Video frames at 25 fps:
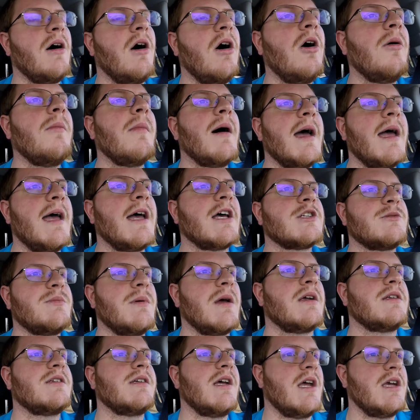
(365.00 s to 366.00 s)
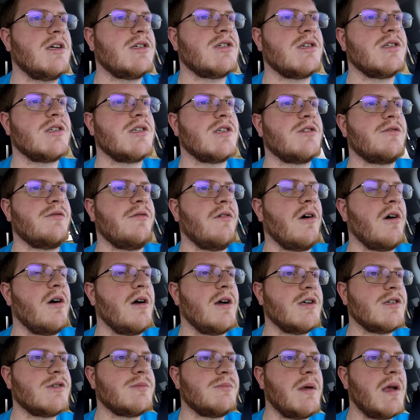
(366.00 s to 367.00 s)
all my expectations as
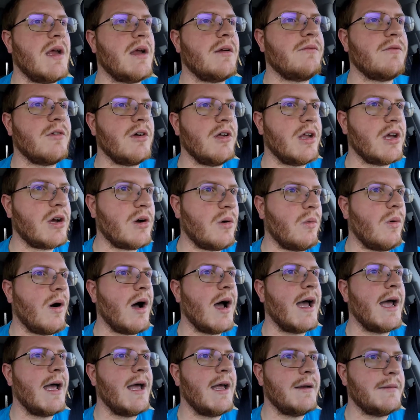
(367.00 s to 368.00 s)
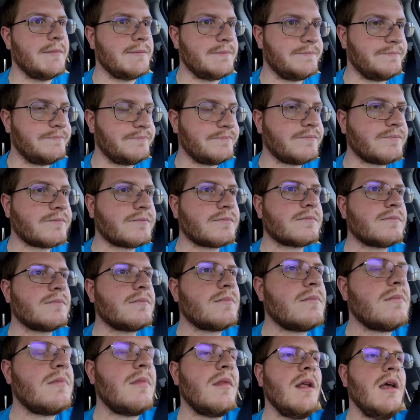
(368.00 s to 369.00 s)
far as being really quiet,
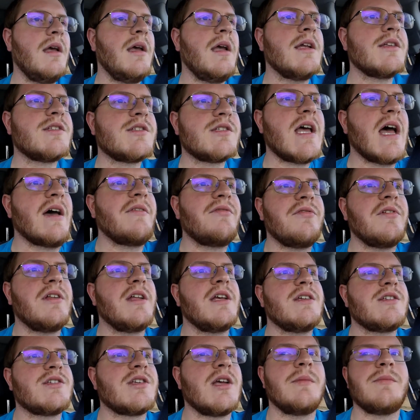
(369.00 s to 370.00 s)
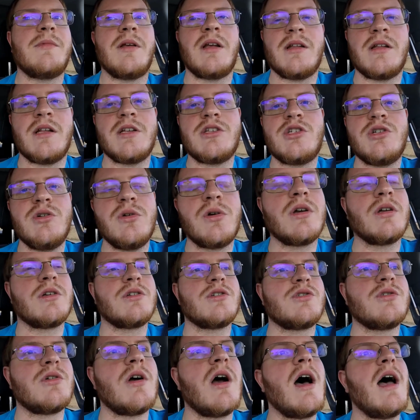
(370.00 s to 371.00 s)
and it's definitely something that you
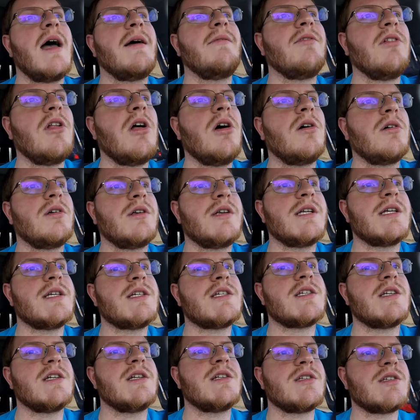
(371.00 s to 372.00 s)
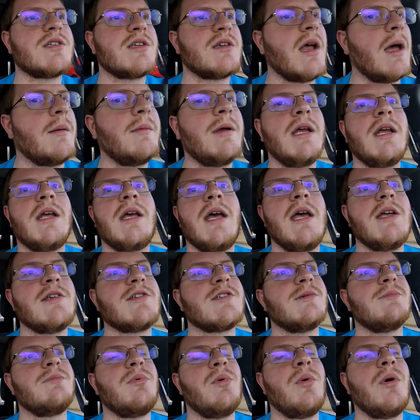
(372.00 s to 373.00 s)
can drive long distance. I mean,
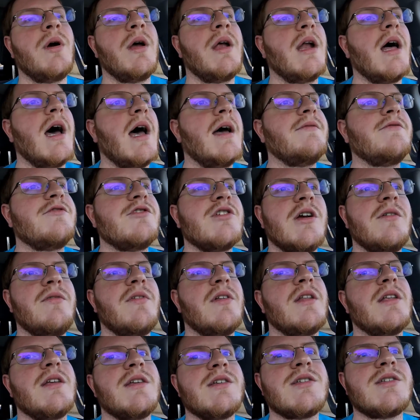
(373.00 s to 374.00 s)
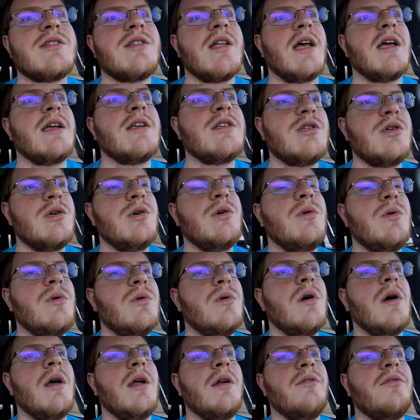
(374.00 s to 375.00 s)
case in point, I've driven this thing
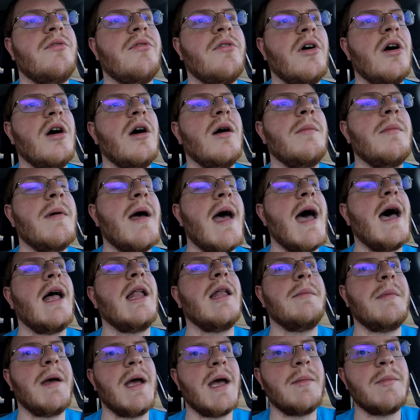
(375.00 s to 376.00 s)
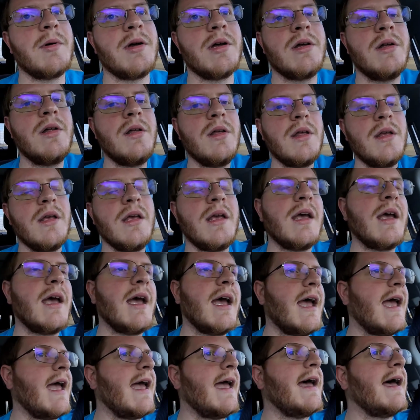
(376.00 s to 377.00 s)
to and from Alabama,
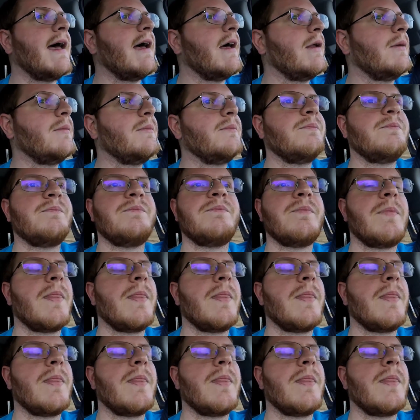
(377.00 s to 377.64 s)
and